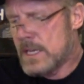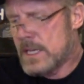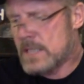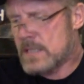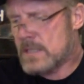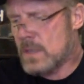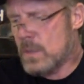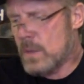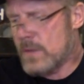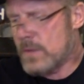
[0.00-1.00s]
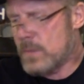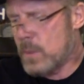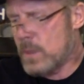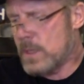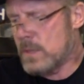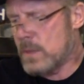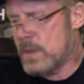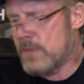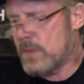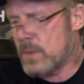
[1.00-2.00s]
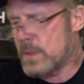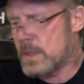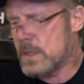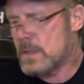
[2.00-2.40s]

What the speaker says: his assault rifle pointing the way forward.